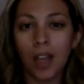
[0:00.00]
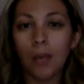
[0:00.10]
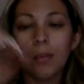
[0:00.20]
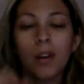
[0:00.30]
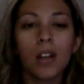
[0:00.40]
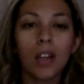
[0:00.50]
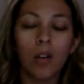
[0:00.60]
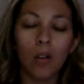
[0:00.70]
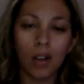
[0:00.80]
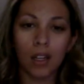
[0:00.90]
barely go
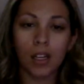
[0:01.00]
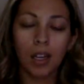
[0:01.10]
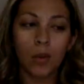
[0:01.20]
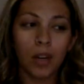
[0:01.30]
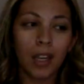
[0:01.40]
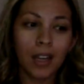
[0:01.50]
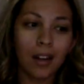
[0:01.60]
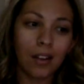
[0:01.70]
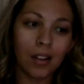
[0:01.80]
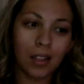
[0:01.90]
on it. Like when I get
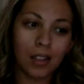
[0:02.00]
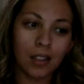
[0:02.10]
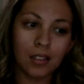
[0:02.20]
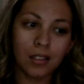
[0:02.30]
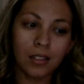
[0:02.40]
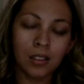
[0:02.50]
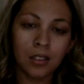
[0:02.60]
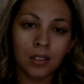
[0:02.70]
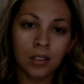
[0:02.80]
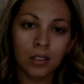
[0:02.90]
on it,
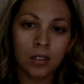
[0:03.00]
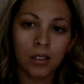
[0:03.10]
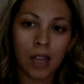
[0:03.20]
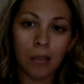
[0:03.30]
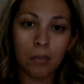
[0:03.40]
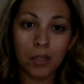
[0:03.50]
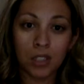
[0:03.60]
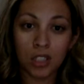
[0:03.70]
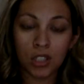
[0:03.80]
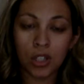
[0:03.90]
I binge
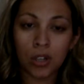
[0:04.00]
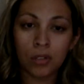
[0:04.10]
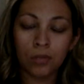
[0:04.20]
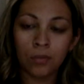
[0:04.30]
a show.